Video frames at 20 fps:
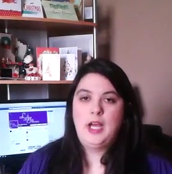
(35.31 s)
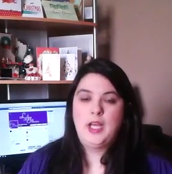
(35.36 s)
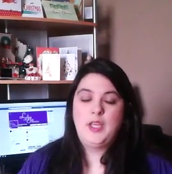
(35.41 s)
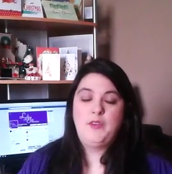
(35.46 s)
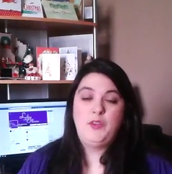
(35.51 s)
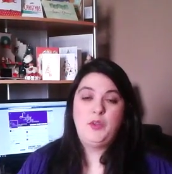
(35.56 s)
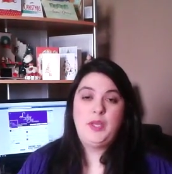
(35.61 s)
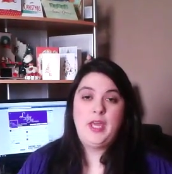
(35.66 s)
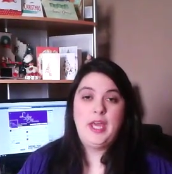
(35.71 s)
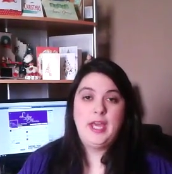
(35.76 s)

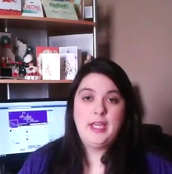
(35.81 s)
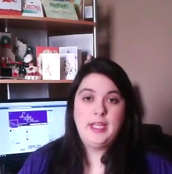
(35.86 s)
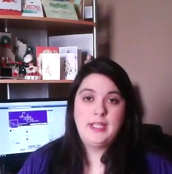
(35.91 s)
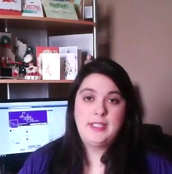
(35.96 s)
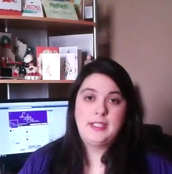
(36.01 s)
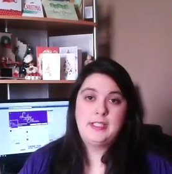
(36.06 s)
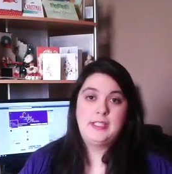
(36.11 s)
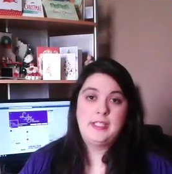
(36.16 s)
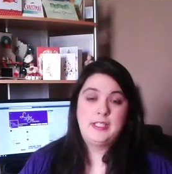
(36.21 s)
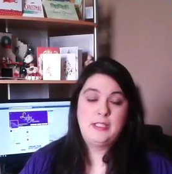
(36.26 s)
If you can't get
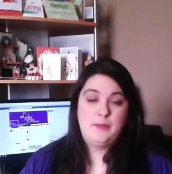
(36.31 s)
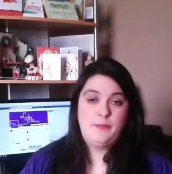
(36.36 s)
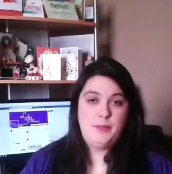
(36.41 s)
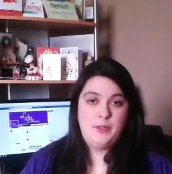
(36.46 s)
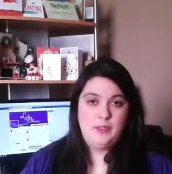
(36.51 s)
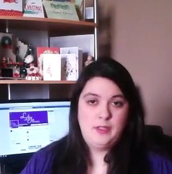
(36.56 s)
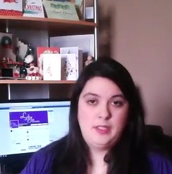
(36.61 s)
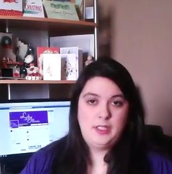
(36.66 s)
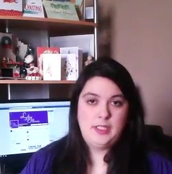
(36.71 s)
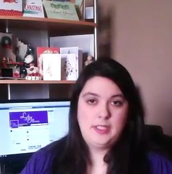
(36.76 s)

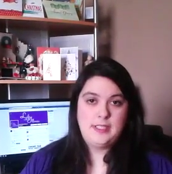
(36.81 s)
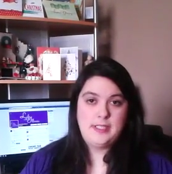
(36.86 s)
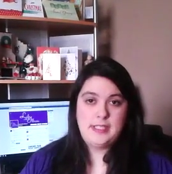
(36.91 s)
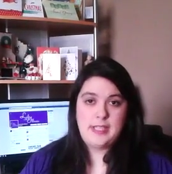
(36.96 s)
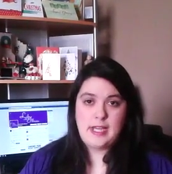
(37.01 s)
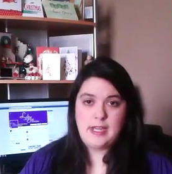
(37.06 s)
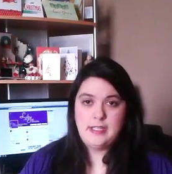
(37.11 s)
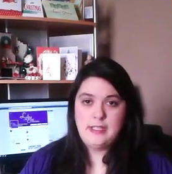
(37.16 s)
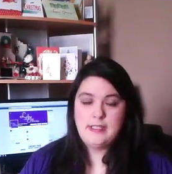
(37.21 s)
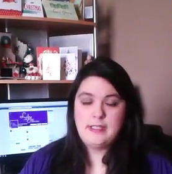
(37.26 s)
disability
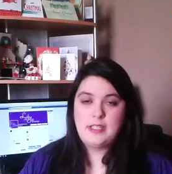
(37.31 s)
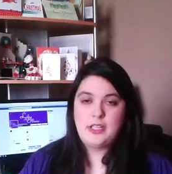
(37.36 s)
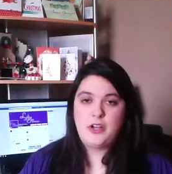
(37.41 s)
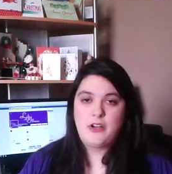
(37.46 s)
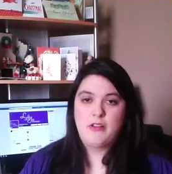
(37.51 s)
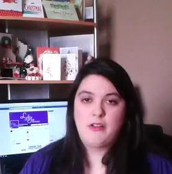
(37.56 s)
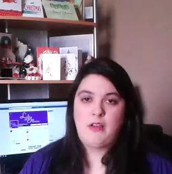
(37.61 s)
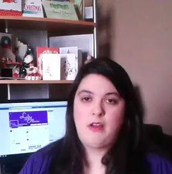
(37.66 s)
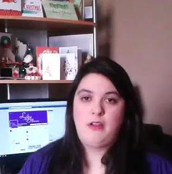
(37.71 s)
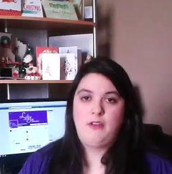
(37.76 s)
status, there
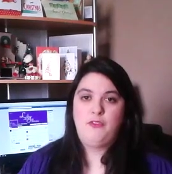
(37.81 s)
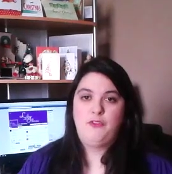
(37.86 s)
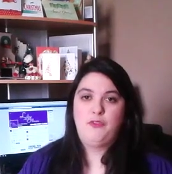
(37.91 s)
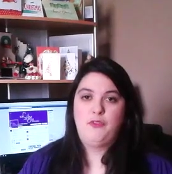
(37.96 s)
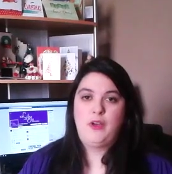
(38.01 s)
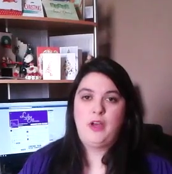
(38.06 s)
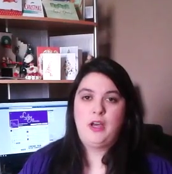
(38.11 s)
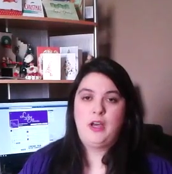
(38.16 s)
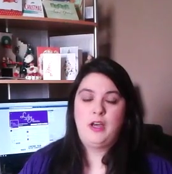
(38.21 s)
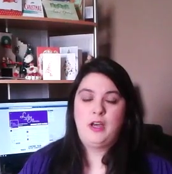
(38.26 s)
are a lot of,
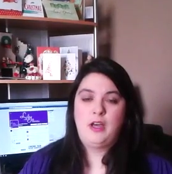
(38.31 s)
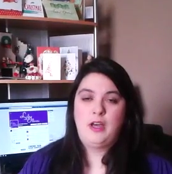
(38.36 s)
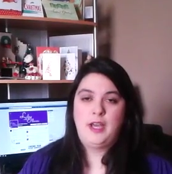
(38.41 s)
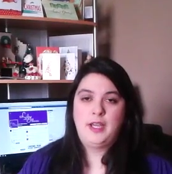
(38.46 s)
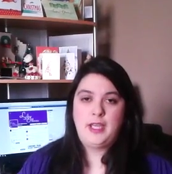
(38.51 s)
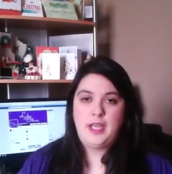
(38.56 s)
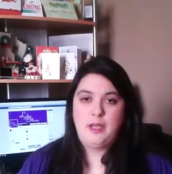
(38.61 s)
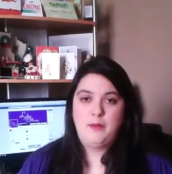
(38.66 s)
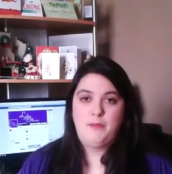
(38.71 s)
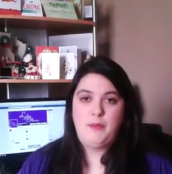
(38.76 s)

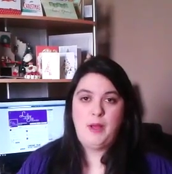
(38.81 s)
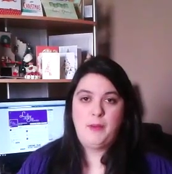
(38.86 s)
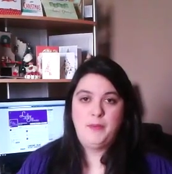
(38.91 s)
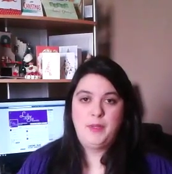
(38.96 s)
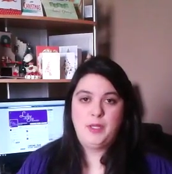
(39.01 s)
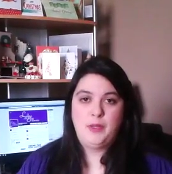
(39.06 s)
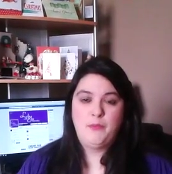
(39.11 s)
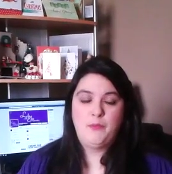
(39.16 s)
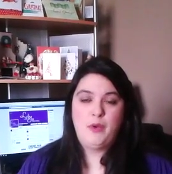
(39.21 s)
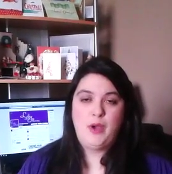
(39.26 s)
again,
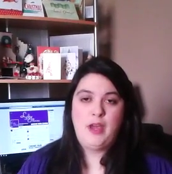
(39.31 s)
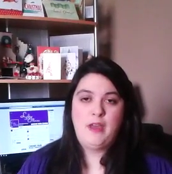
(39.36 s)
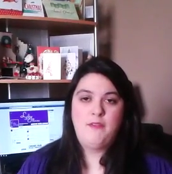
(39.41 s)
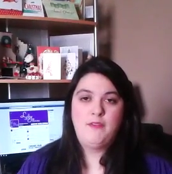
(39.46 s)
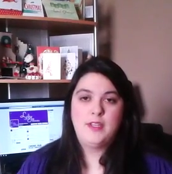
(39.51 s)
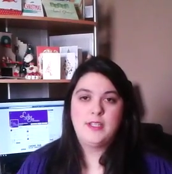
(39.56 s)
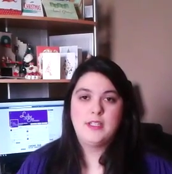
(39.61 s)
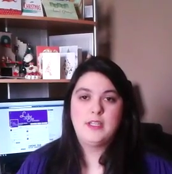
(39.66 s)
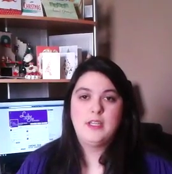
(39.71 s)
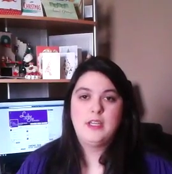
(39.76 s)
public and
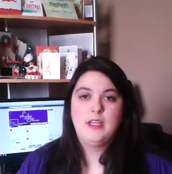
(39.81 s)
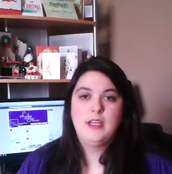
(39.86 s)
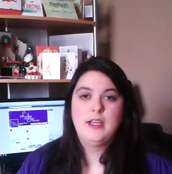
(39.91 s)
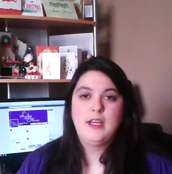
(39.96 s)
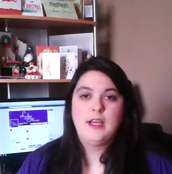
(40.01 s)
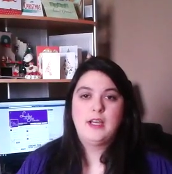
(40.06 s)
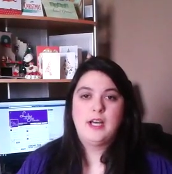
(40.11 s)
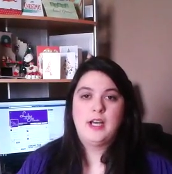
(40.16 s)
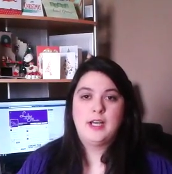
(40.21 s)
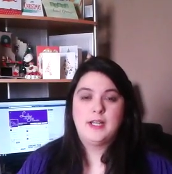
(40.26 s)
private
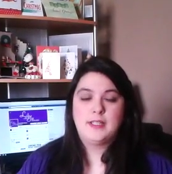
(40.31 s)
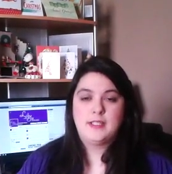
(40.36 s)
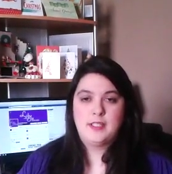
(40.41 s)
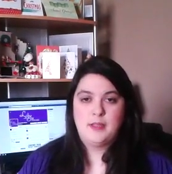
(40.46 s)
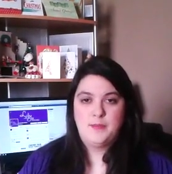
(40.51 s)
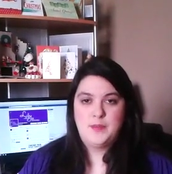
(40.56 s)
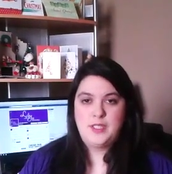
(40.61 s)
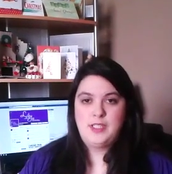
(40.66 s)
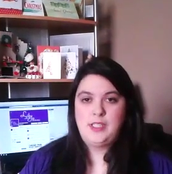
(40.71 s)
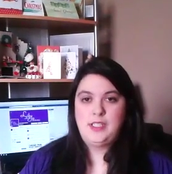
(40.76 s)

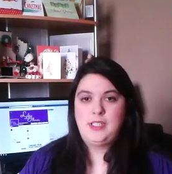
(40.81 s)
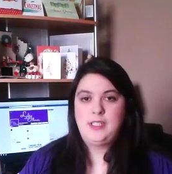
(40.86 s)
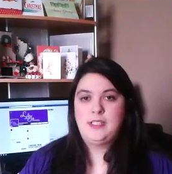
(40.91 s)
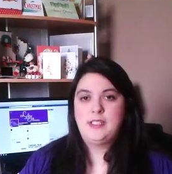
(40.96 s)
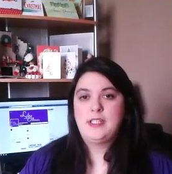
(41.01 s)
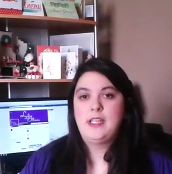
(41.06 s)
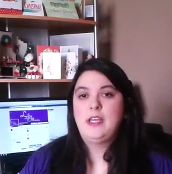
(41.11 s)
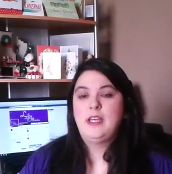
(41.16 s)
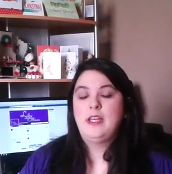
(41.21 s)
subsidies